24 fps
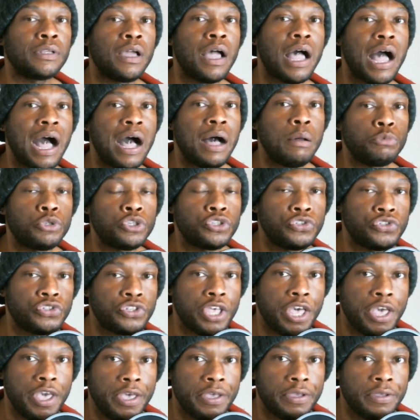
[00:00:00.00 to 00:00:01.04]
I'm just
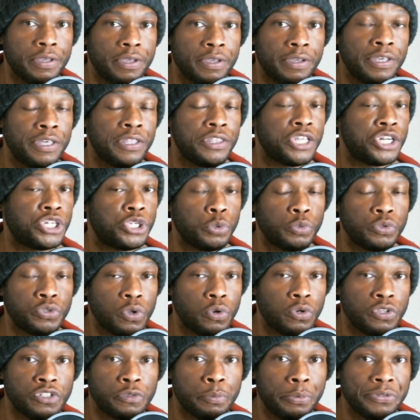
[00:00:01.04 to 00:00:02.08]
saying that she was
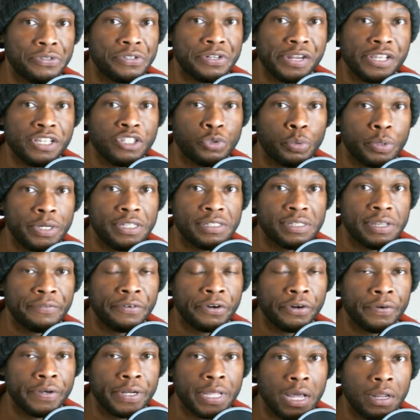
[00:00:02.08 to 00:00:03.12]
only supposed to take
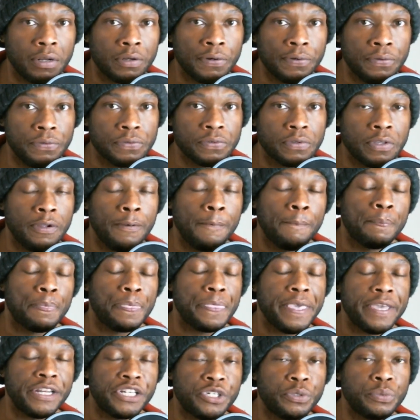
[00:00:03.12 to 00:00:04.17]
$2,700
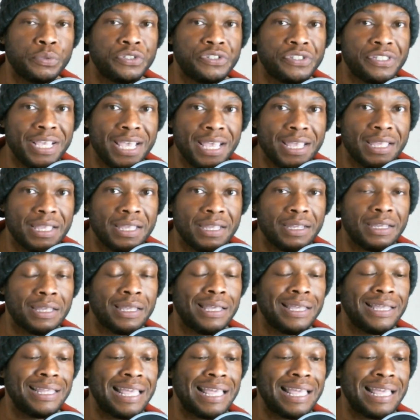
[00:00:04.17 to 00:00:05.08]
and she was taking